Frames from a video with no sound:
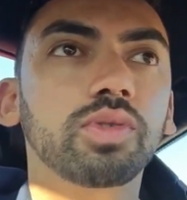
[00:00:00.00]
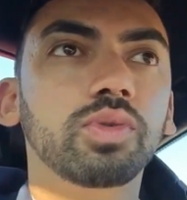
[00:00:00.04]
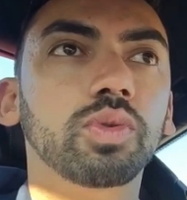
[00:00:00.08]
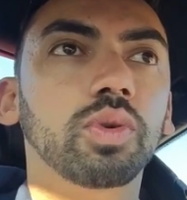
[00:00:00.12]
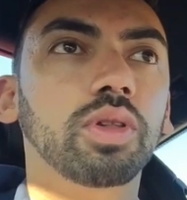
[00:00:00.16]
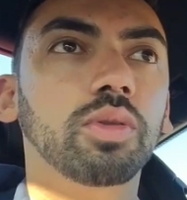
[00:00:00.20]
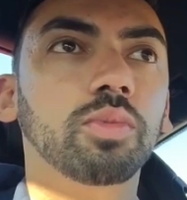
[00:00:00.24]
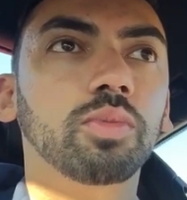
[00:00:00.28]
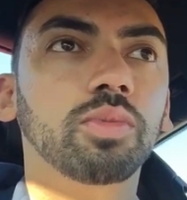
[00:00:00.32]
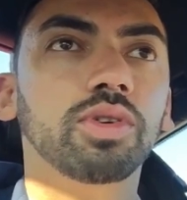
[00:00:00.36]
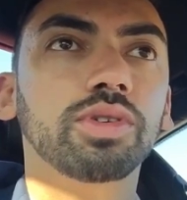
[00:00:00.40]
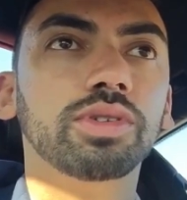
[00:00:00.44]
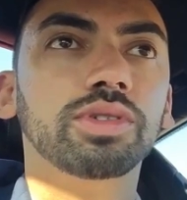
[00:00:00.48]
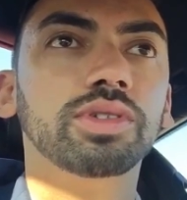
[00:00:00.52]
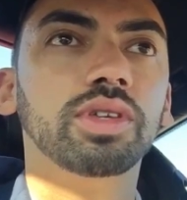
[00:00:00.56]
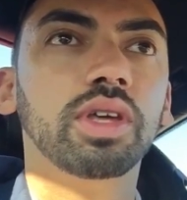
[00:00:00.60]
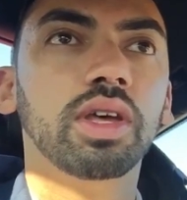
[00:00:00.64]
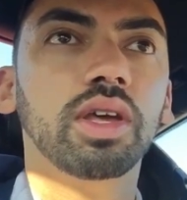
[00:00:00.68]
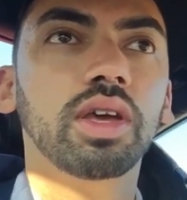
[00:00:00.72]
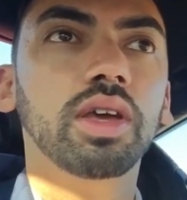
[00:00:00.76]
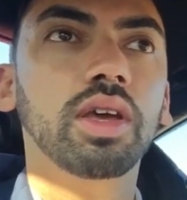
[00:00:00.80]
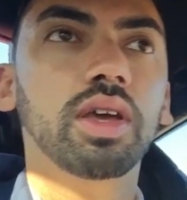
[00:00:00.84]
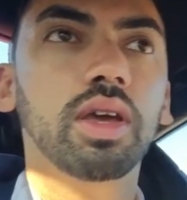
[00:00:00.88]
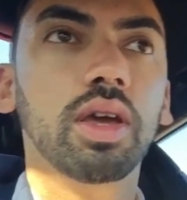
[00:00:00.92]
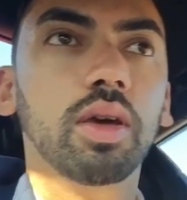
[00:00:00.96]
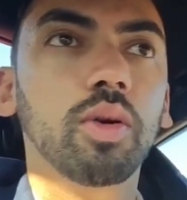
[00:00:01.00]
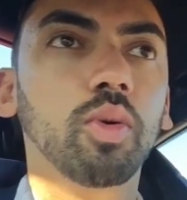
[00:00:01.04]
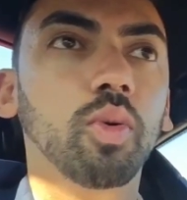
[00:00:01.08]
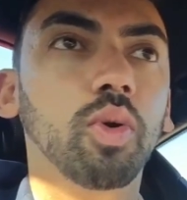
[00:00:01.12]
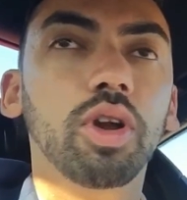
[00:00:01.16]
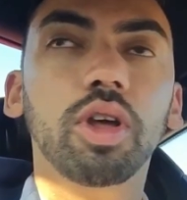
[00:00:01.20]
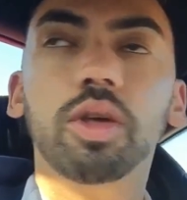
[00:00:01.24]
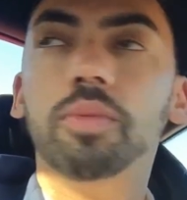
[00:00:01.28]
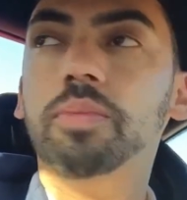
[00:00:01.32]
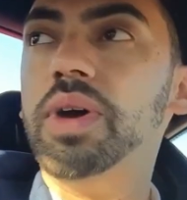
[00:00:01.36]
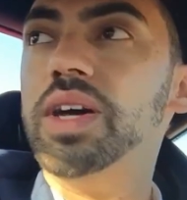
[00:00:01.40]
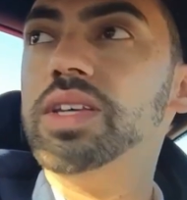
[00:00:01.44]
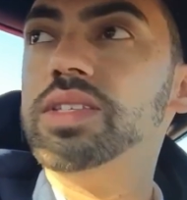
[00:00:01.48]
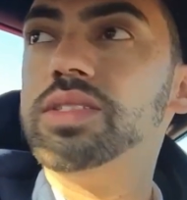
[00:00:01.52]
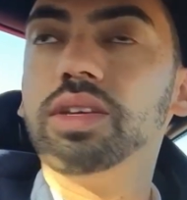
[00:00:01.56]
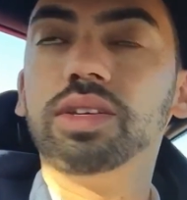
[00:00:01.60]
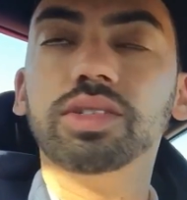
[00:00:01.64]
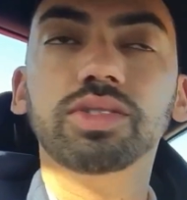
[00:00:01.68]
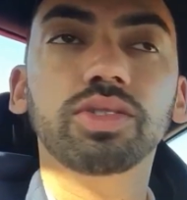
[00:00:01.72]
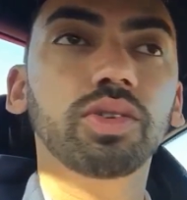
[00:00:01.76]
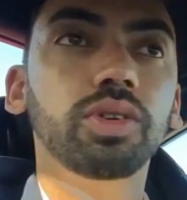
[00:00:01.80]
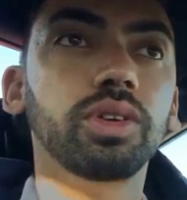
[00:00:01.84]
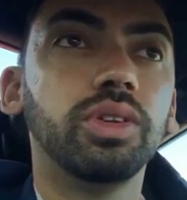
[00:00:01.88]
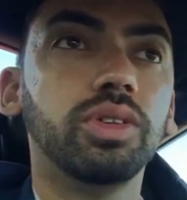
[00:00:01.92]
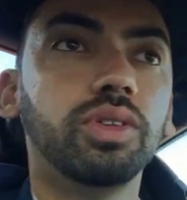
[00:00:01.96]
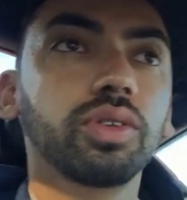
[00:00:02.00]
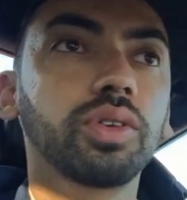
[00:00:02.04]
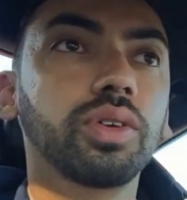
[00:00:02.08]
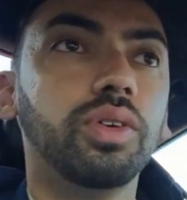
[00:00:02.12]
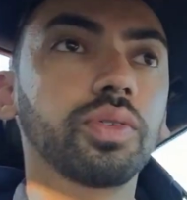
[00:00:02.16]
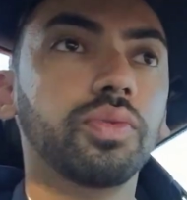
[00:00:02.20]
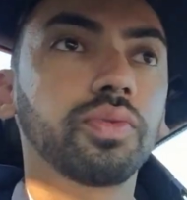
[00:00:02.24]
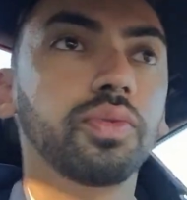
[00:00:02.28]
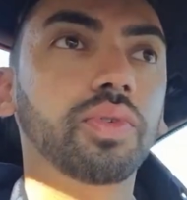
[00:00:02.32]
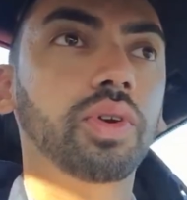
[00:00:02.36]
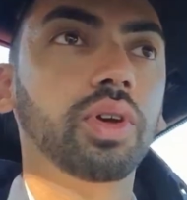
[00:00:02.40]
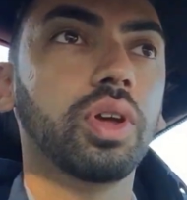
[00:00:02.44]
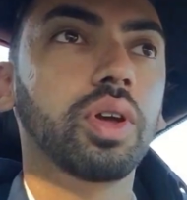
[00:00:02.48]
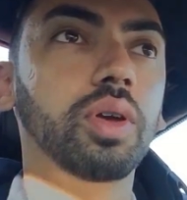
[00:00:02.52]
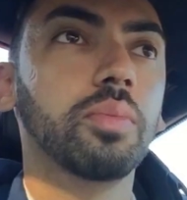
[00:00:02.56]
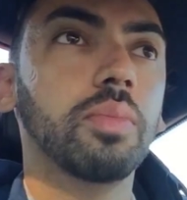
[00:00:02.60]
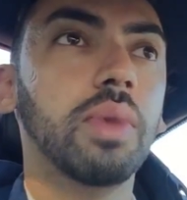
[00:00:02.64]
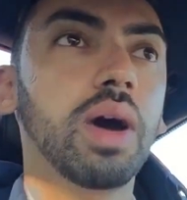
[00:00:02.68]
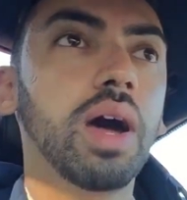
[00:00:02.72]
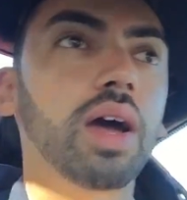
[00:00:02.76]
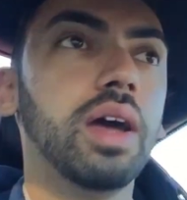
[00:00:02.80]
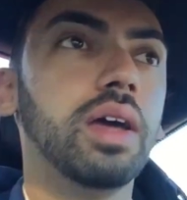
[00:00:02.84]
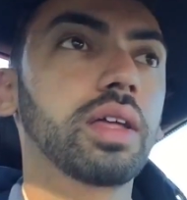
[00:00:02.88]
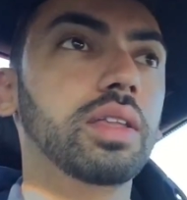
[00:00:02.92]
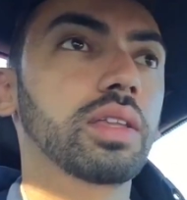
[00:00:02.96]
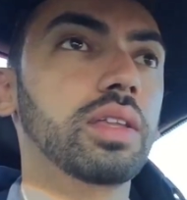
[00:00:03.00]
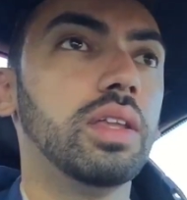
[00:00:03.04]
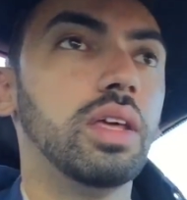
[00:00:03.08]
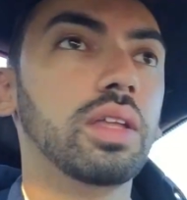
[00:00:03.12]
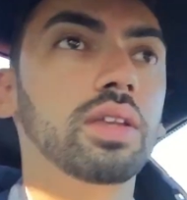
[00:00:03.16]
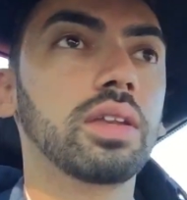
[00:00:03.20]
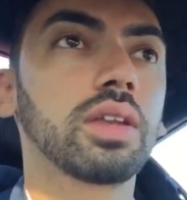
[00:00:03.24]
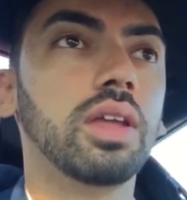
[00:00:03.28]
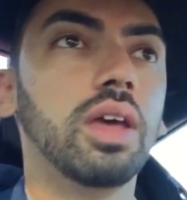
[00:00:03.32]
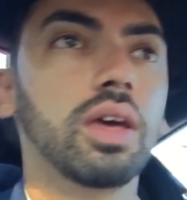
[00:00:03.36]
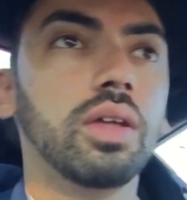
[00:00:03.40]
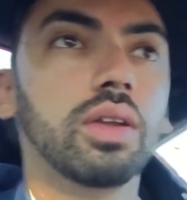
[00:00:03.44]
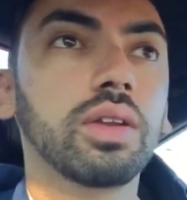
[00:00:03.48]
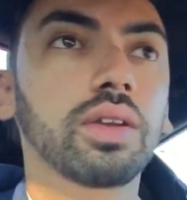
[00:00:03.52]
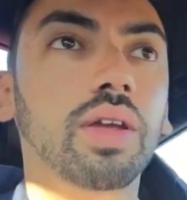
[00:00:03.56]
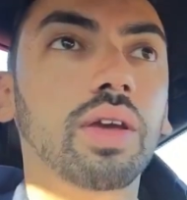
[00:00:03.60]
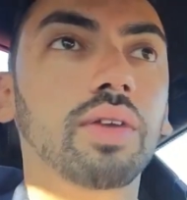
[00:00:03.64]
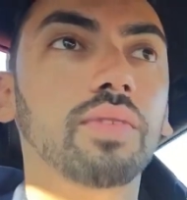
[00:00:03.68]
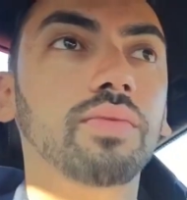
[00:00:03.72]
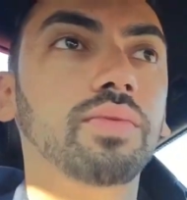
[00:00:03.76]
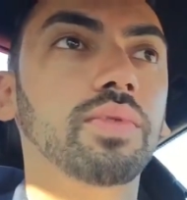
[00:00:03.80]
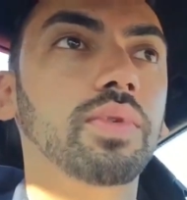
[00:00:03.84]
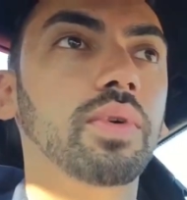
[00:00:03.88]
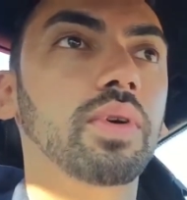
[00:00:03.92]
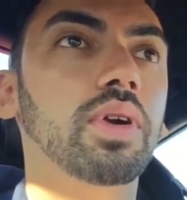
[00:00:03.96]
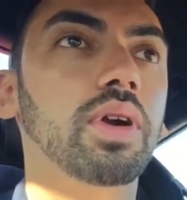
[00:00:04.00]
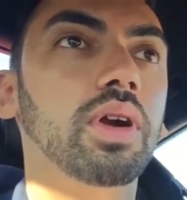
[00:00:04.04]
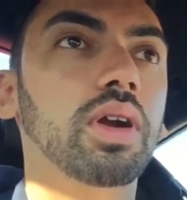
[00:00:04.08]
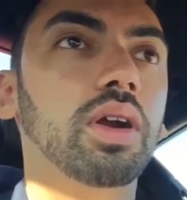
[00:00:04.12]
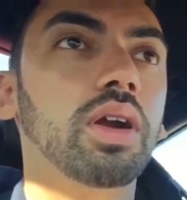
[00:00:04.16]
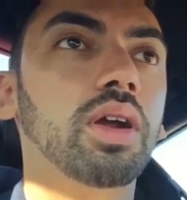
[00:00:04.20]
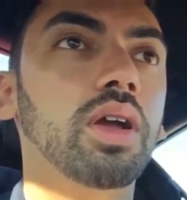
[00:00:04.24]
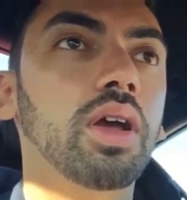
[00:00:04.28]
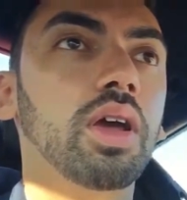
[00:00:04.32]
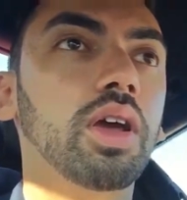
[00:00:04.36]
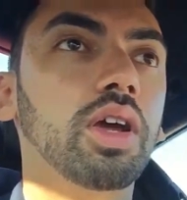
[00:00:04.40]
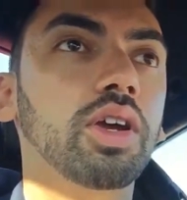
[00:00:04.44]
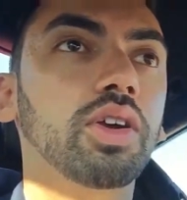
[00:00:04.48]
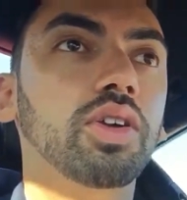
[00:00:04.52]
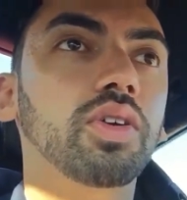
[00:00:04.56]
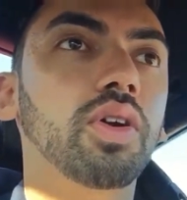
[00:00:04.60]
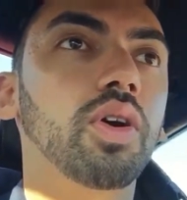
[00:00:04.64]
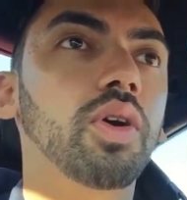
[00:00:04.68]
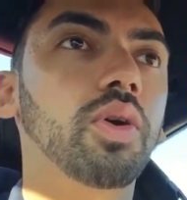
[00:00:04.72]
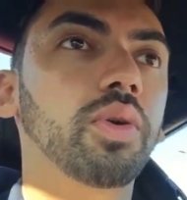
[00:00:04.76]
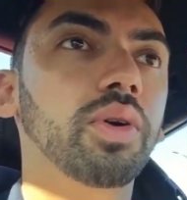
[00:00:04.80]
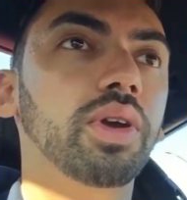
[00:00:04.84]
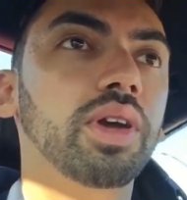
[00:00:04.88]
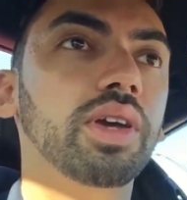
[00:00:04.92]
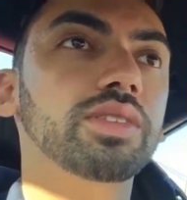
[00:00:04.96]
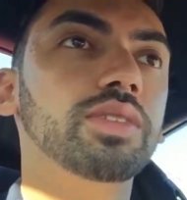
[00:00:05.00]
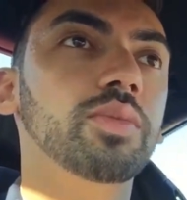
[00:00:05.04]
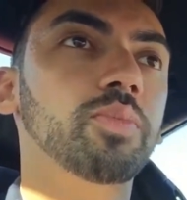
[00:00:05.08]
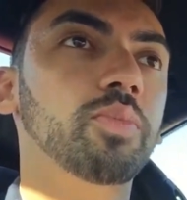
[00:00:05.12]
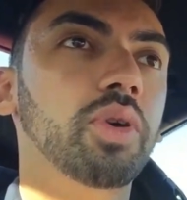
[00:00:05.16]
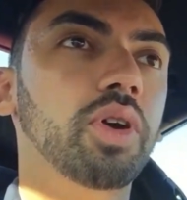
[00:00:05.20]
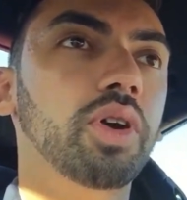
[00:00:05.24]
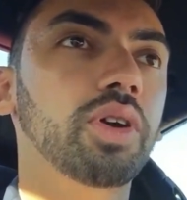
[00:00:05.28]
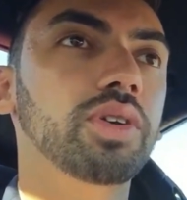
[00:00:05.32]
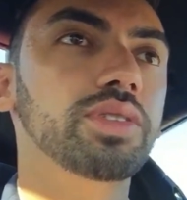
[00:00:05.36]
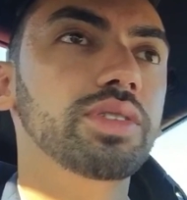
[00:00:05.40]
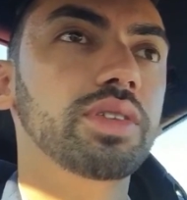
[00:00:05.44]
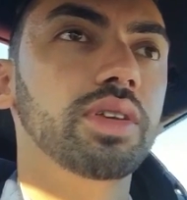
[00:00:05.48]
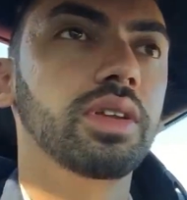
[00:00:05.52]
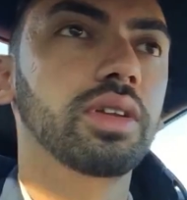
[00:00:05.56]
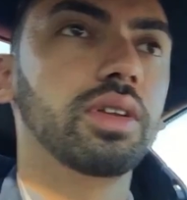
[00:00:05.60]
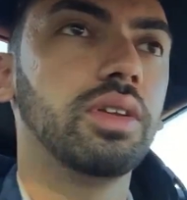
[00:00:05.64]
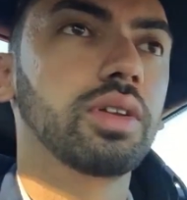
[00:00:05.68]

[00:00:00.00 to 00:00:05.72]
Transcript: It's one of the best things you can do for your mind and for growing as a person.